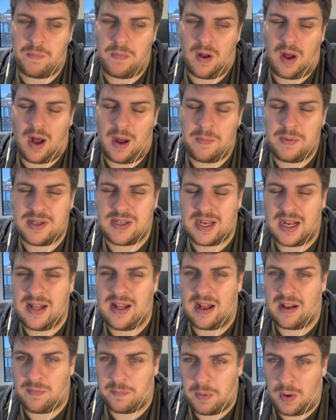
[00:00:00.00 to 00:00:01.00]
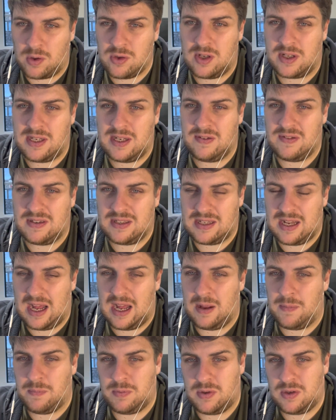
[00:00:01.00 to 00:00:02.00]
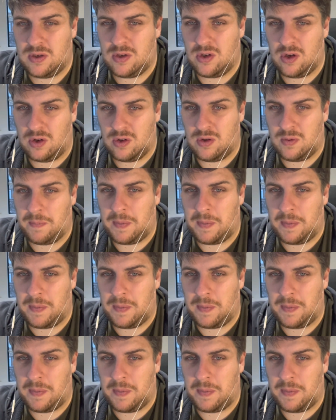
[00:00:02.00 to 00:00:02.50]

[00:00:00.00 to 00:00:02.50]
I would say that's positive steps Todd